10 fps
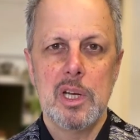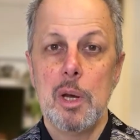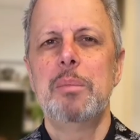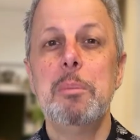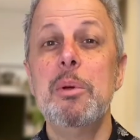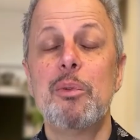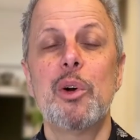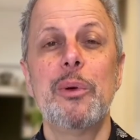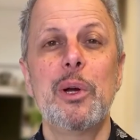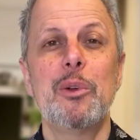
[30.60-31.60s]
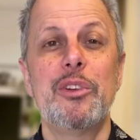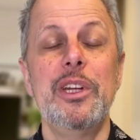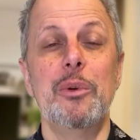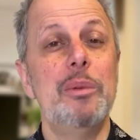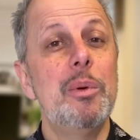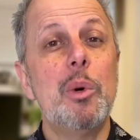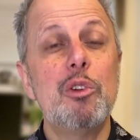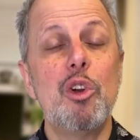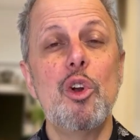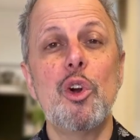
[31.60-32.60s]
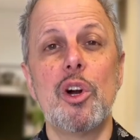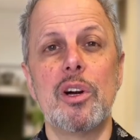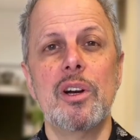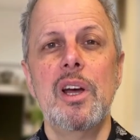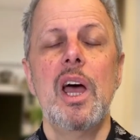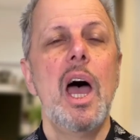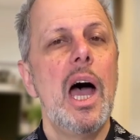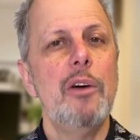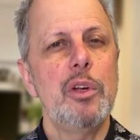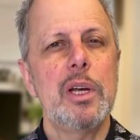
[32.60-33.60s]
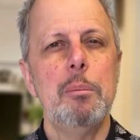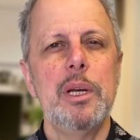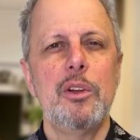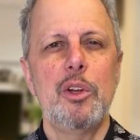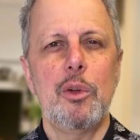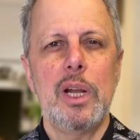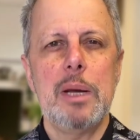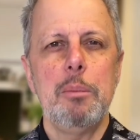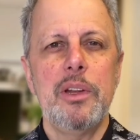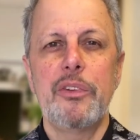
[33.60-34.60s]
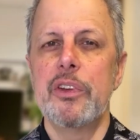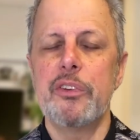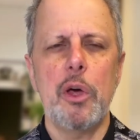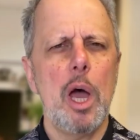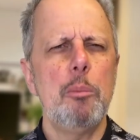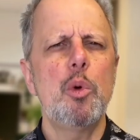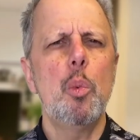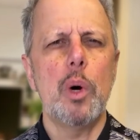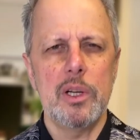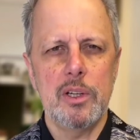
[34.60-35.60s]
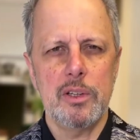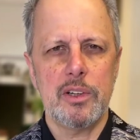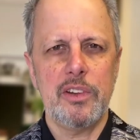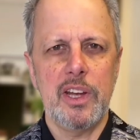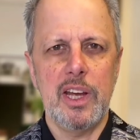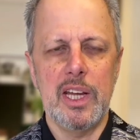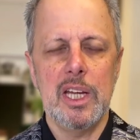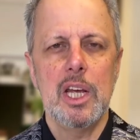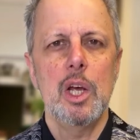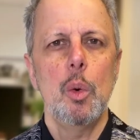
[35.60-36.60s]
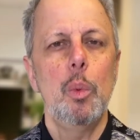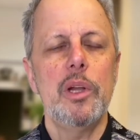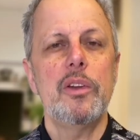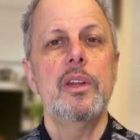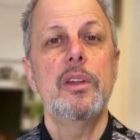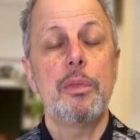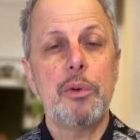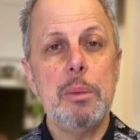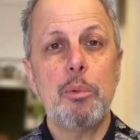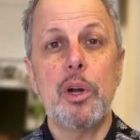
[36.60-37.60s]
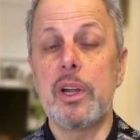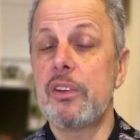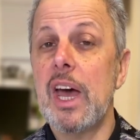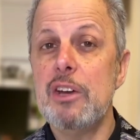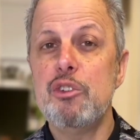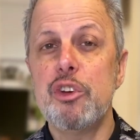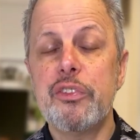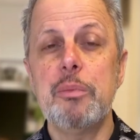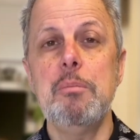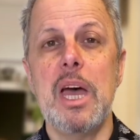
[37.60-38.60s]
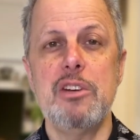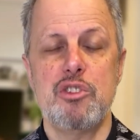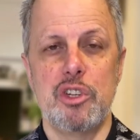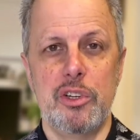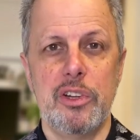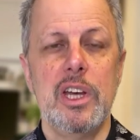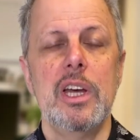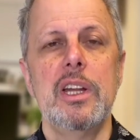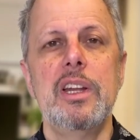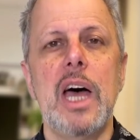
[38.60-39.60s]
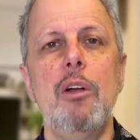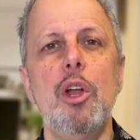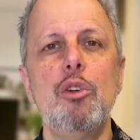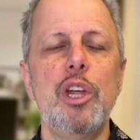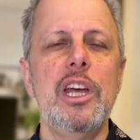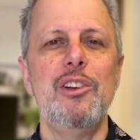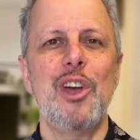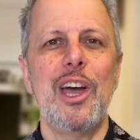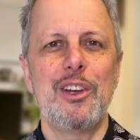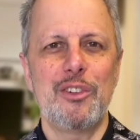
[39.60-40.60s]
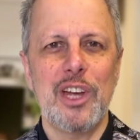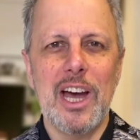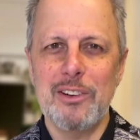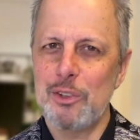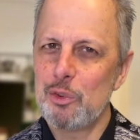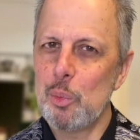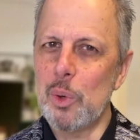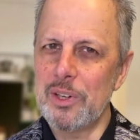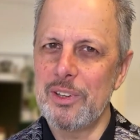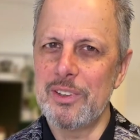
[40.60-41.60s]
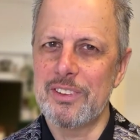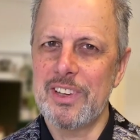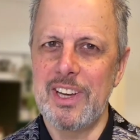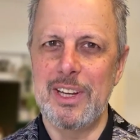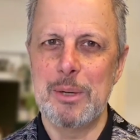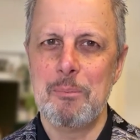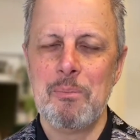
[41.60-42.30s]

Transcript: But before we continue, if you want to learn how you can build an online business up to 100k with the 3 products I just mentioned, download the HitchHikers Guide to 100k.